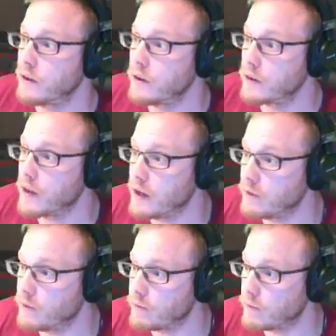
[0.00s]

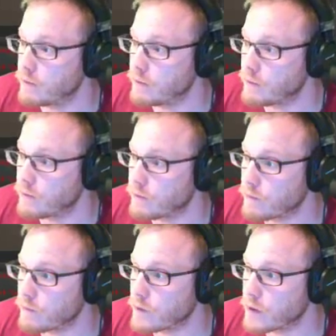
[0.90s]
then
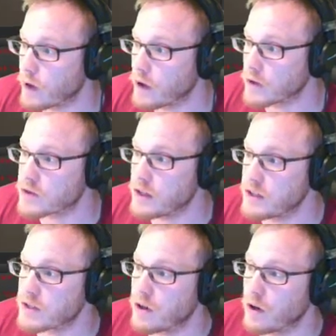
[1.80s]
answered
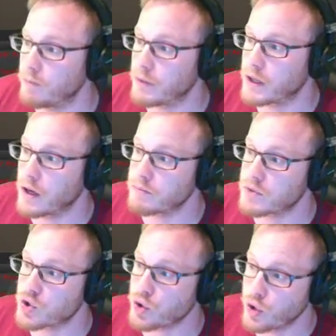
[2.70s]
intercom becomes
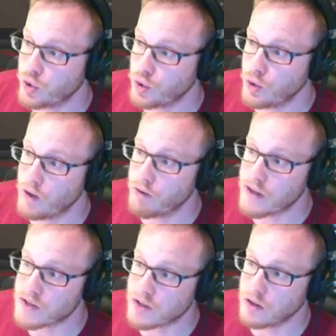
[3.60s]
true, and
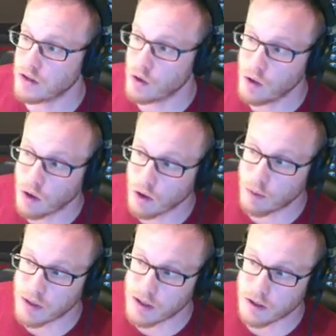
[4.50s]
this can no longer
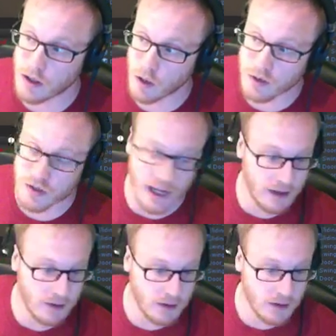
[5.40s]
be the goal
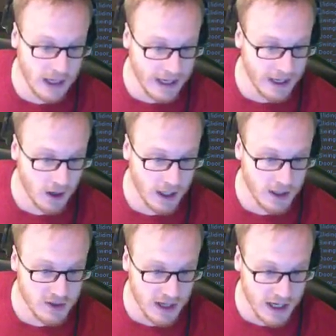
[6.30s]
state that the AI
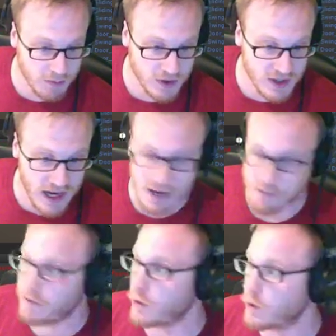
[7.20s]
is able to aim
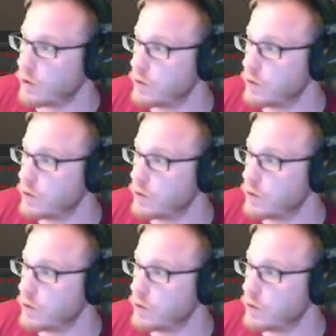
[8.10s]
for.